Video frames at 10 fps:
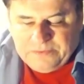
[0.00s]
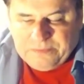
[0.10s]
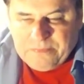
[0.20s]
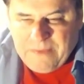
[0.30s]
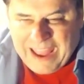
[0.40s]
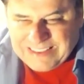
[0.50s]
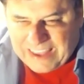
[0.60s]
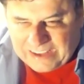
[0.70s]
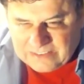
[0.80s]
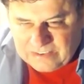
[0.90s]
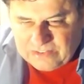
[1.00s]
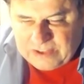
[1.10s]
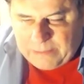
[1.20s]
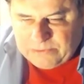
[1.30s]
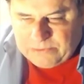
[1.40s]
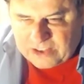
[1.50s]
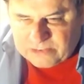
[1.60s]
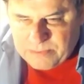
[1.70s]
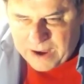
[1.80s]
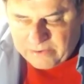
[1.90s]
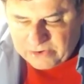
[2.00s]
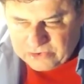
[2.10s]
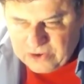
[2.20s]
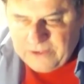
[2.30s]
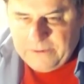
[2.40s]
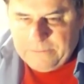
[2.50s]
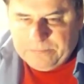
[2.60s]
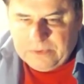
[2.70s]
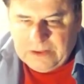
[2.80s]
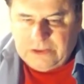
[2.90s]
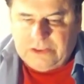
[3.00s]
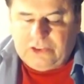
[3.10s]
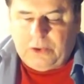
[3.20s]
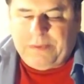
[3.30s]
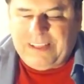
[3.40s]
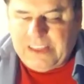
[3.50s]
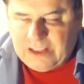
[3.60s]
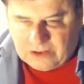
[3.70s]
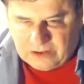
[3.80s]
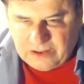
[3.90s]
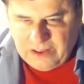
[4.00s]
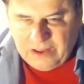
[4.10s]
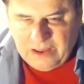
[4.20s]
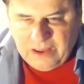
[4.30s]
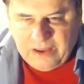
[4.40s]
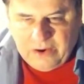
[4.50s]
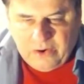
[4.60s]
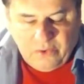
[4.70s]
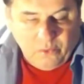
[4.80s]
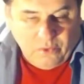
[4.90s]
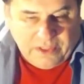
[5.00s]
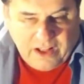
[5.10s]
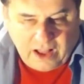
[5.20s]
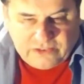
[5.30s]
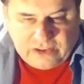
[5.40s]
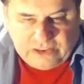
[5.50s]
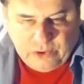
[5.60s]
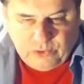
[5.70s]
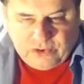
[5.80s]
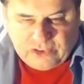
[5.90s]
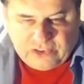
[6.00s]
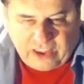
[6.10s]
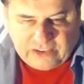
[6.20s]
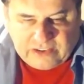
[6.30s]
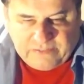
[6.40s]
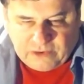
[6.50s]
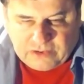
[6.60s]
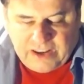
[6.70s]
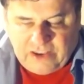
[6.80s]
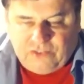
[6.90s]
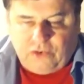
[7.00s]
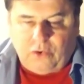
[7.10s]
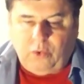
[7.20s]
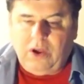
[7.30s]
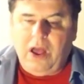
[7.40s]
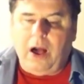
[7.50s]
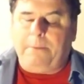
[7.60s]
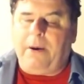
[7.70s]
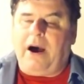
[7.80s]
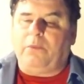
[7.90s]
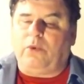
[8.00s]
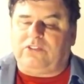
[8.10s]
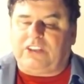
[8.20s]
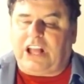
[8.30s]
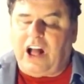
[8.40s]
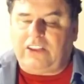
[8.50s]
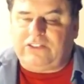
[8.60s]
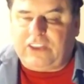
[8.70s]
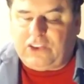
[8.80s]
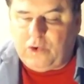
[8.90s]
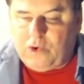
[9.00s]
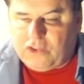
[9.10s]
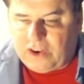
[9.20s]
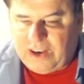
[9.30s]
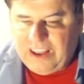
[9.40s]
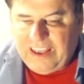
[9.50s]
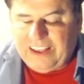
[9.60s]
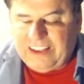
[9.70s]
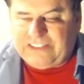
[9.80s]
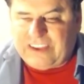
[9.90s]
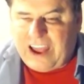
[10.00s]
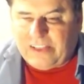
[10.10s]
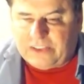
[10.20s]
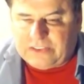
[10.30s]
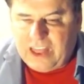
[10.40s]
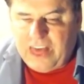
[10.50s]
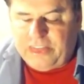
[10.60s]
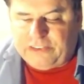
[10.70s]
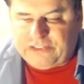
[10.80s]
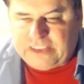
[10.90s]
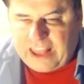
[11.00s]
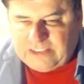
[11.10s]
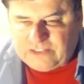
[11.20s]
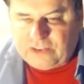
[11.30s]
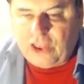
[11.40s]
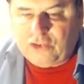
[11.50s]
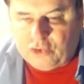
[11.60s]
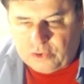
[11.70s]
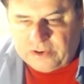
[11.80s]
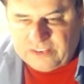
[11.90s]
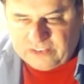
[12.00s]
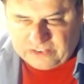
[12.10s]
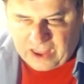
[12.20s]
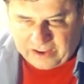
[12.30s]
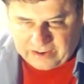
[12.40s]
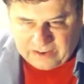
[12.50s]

mandate same-sex marriage to be legal, when the Constitution says if there's an issue upon which the Constitution is silent, the states should decide.